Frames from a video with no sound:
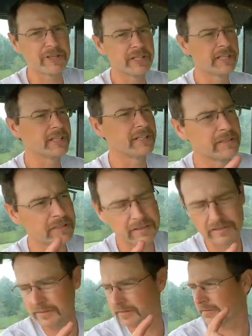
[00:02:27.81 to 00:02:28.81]
cutting
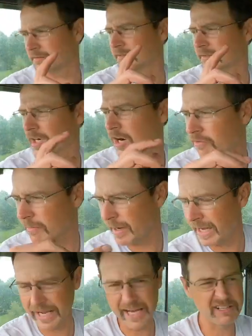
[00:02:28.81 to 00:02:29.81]
over at
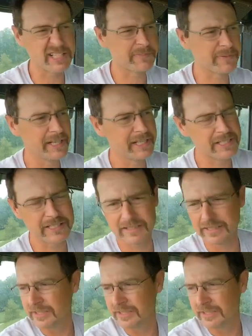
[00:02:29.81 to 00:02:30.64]
my Alex's place.